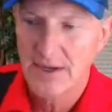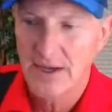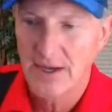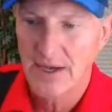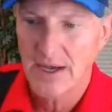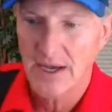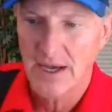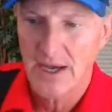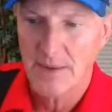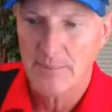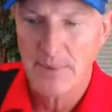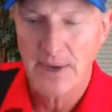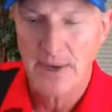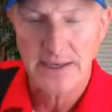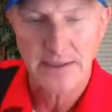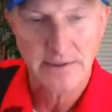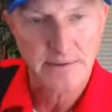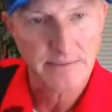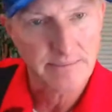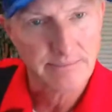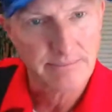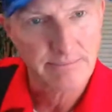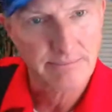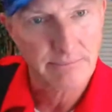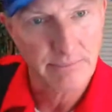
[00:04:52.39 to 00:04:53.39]
Uh, but
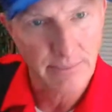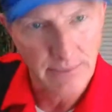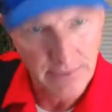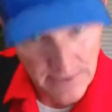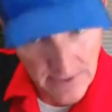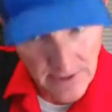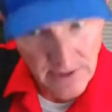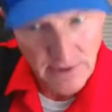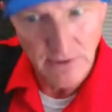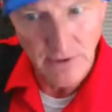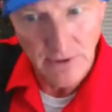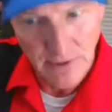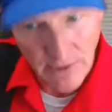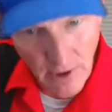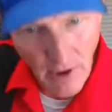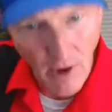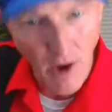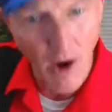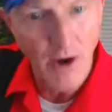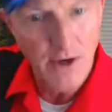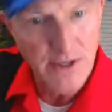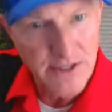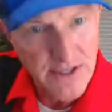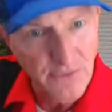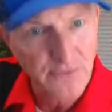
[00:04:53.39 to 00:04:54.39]
there there
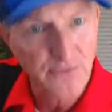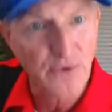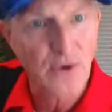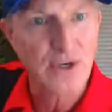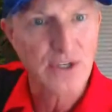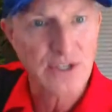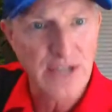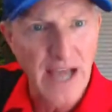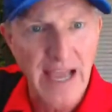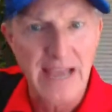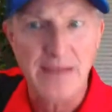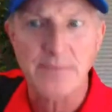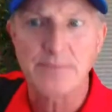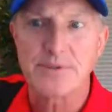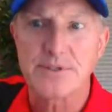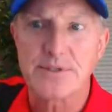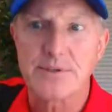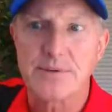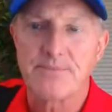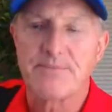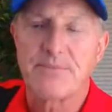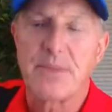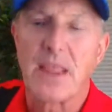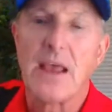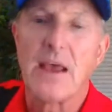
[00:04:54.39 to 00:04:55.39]
are different
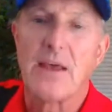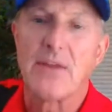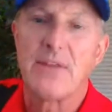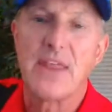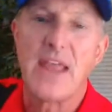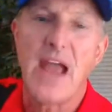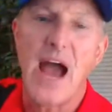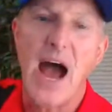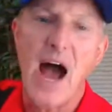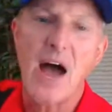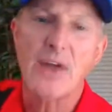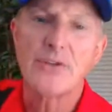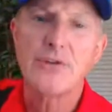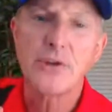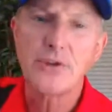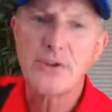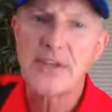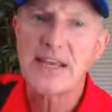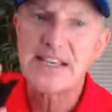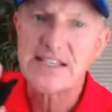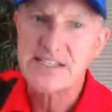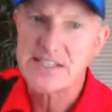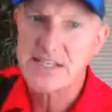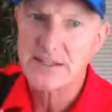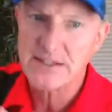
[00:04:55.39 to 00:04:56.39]
types. The other
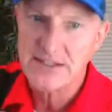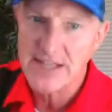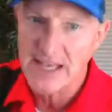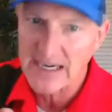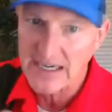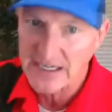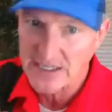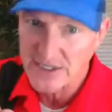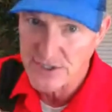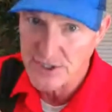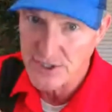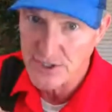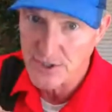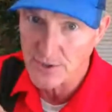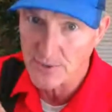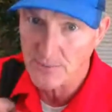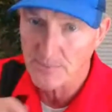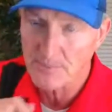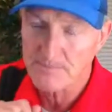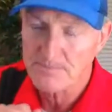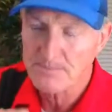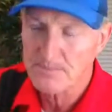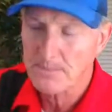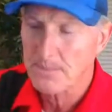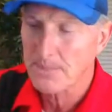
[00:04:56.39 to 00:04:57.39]
thing synthetics do,
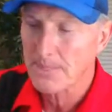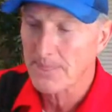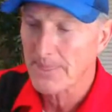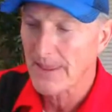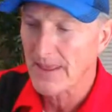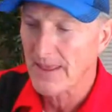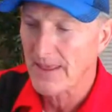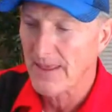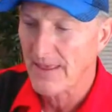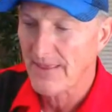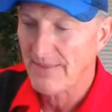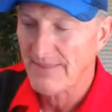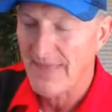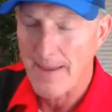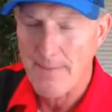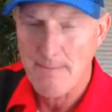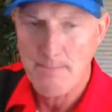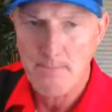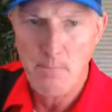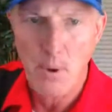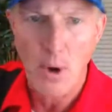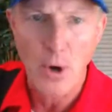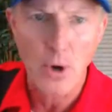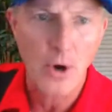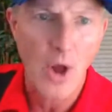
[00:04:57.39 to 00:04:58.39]
they
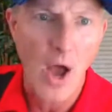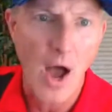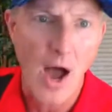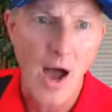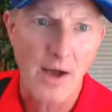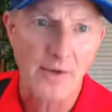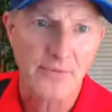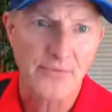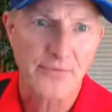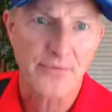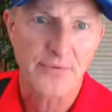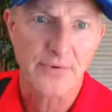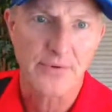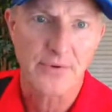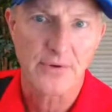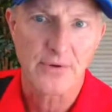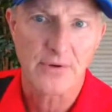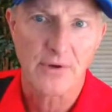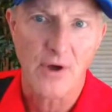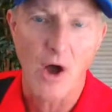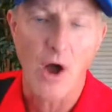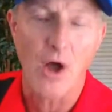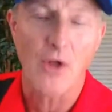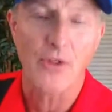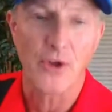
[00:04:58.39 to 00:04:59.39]
burn off
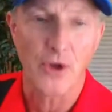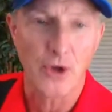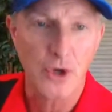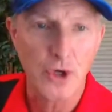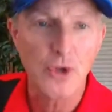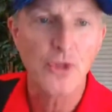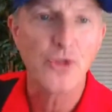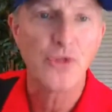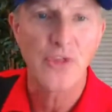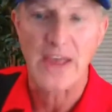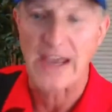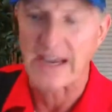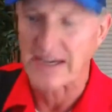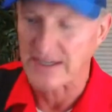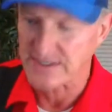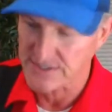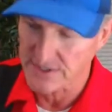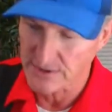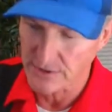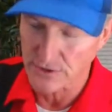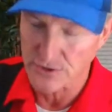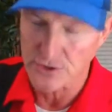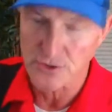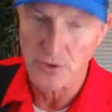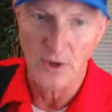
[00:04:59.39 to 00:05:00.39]
all the good things
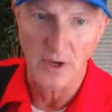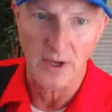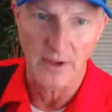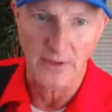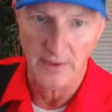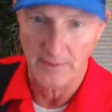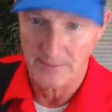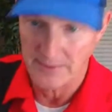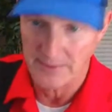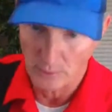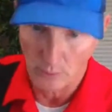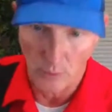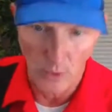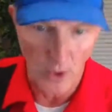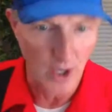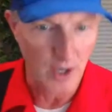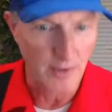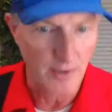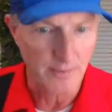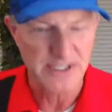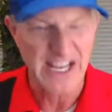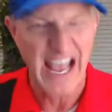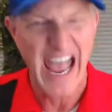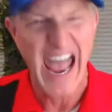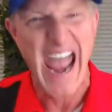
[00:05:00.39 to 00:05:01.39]
in your soil. I mean,
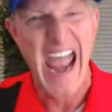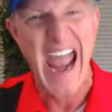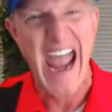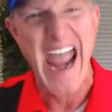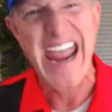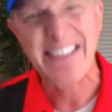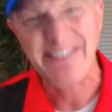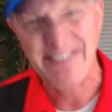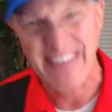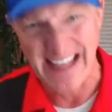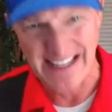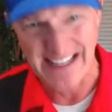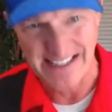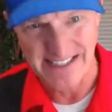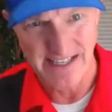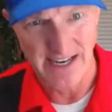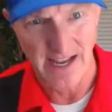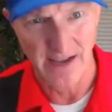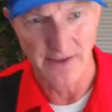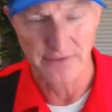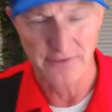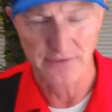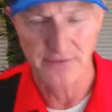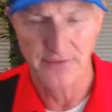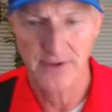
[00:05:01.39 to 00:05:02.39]
worms hate that
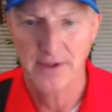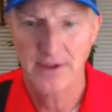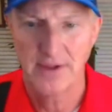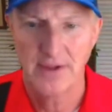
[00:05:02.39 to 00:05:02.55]
stuff.